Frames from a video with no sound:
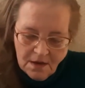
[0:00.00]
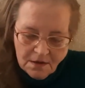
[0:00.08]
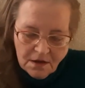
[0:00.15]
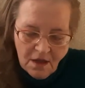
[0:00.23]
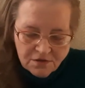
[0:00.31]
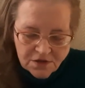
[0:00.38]

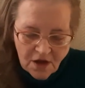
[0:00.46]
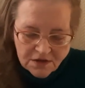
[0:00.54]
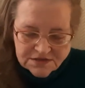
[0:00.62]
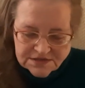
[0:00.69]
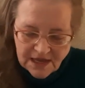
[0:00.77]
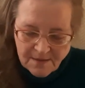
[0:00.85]
Long
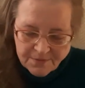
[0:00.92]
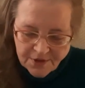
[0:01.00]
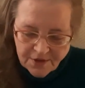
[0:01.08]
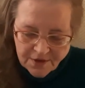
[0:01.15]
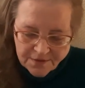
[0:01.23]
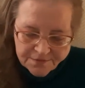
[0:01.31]
Dog
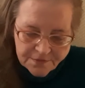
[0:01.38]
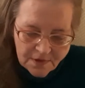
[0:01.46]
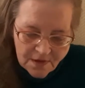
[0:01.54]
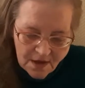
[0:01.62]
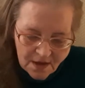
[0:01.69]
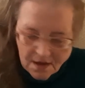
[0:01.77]
Sampler.
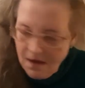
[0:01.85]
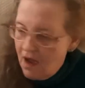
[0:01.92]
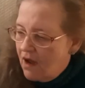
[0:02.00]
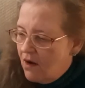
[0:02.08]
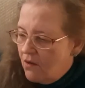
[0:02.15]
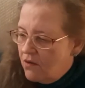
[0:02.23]

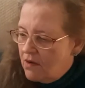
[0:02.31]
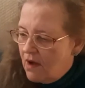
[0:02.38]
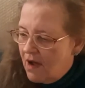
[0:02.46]
Oh,